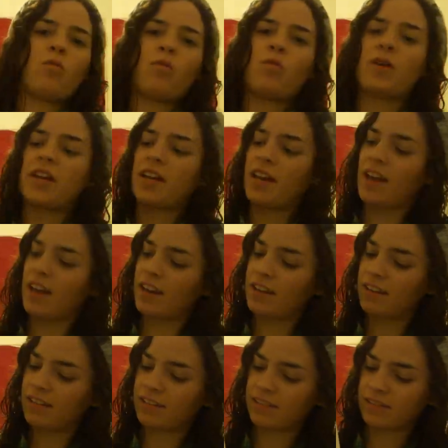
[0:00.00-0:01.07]
Wicked.
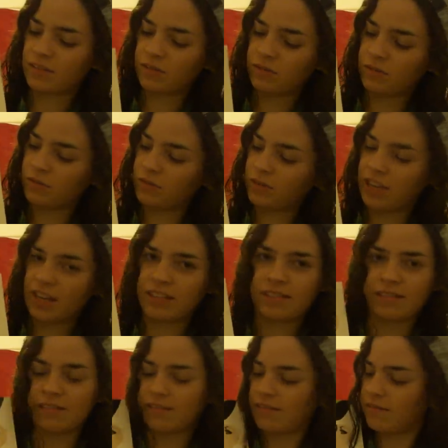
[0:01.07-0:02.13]
Oh,
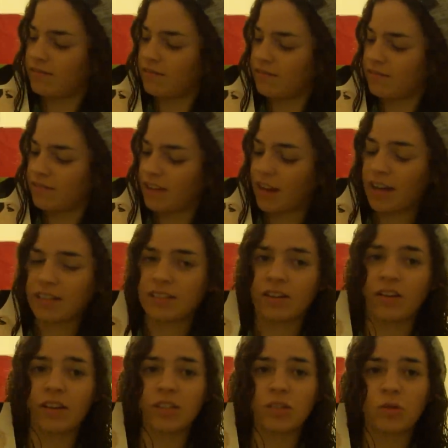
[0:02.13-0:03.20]
yes. I
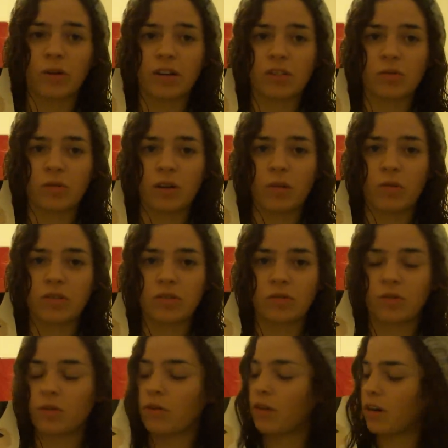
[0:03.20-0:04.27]
saw it twice when I went to
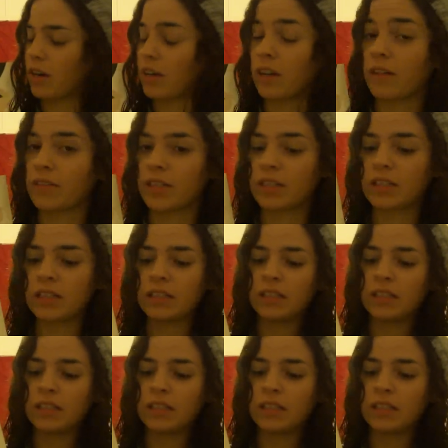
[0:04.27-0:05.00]
New York. I love it.